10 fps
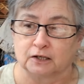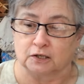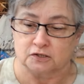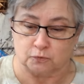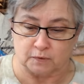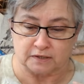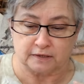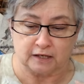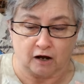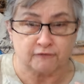So with
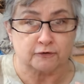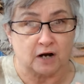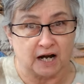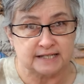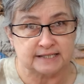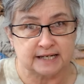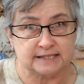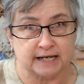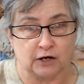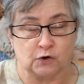the offer I sent
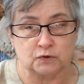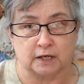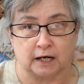out,